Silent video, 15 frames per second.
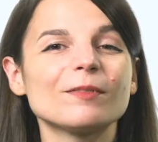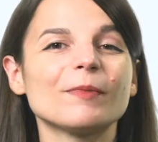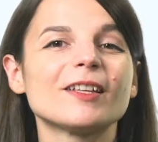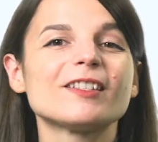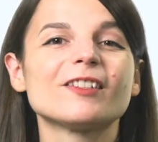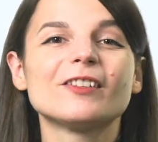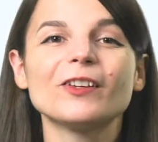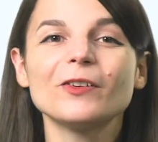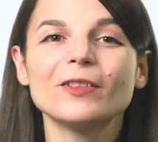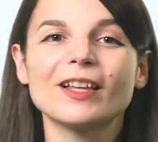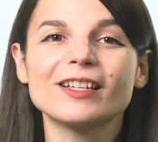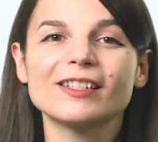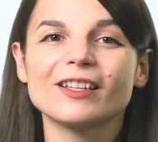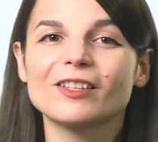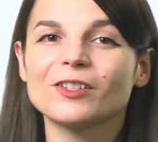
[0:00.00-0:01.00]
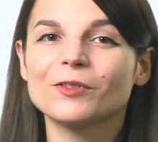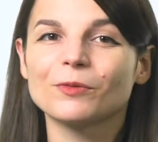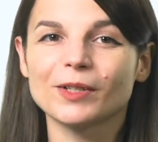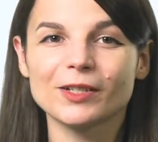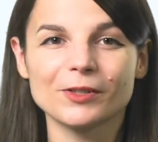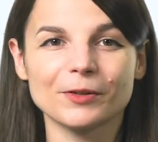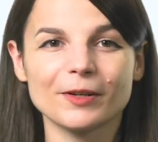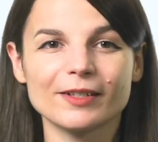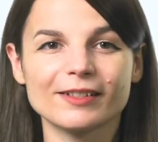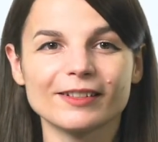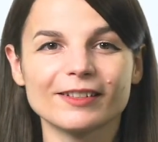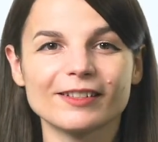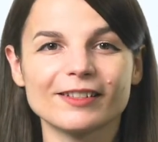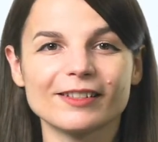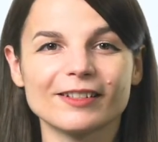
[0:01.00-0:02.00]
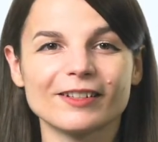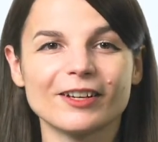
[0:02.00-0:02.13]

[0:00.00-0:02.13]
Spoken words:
month's new lessons and resources.